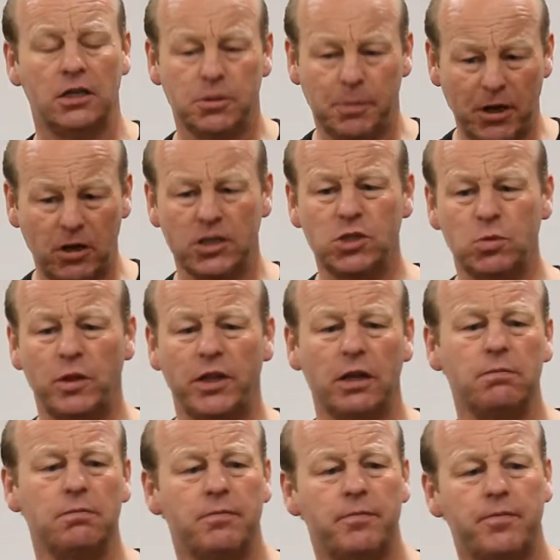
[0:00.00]
to be honest with you,
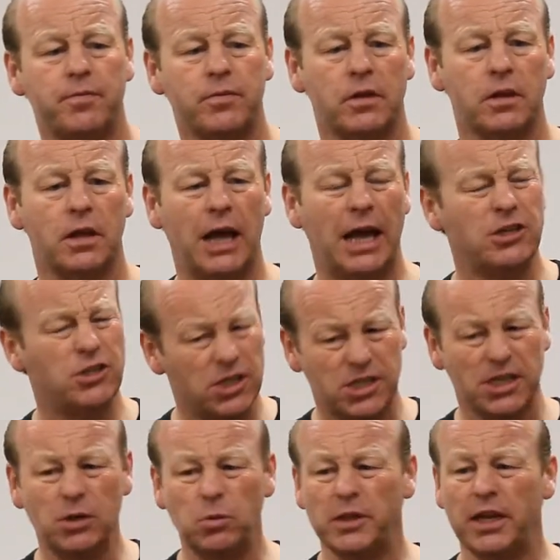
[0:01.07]
I used to
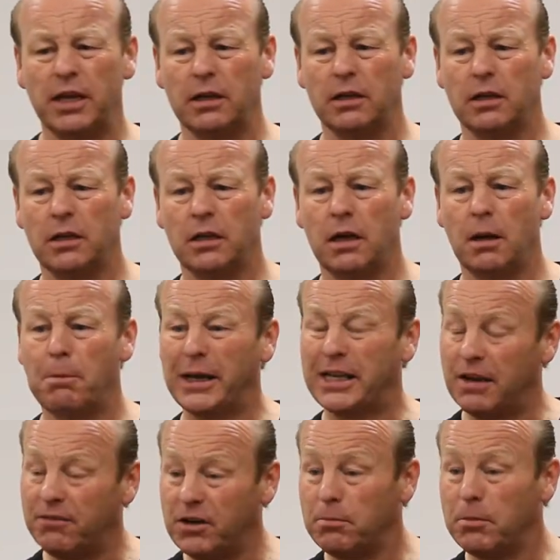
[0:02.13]
deal with it by
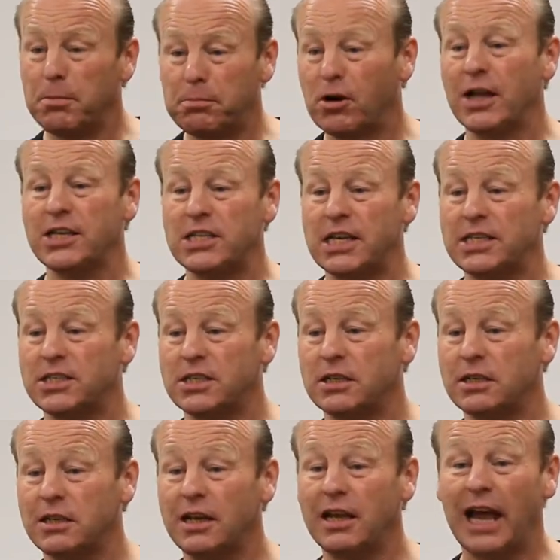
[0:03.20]
giving them the price list
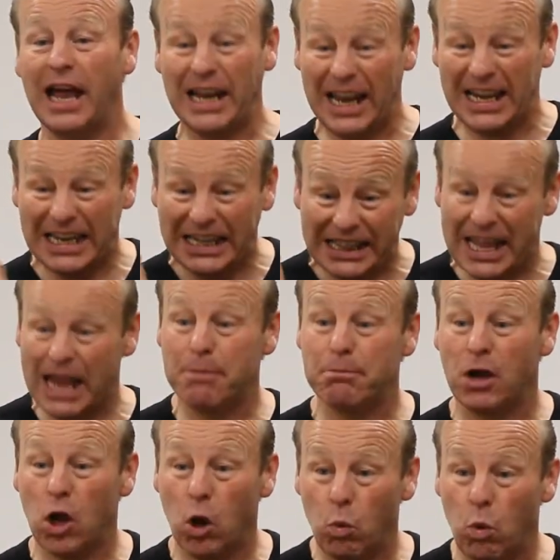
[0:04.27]
and letting them
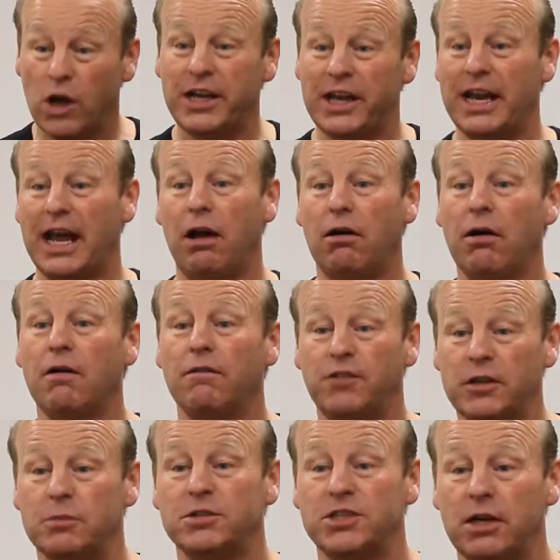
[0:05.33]
work it out for
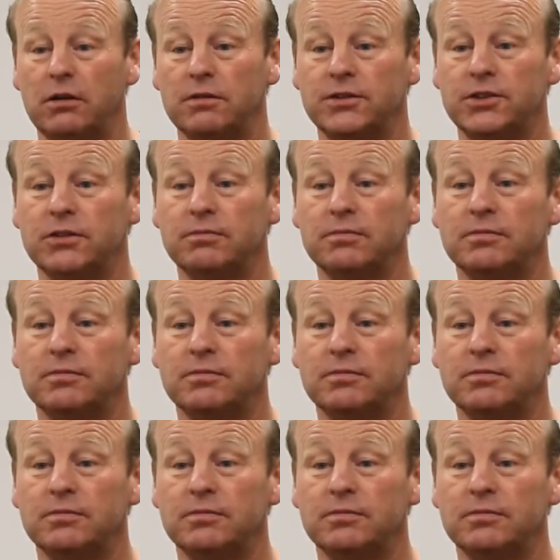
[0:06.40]
themselves.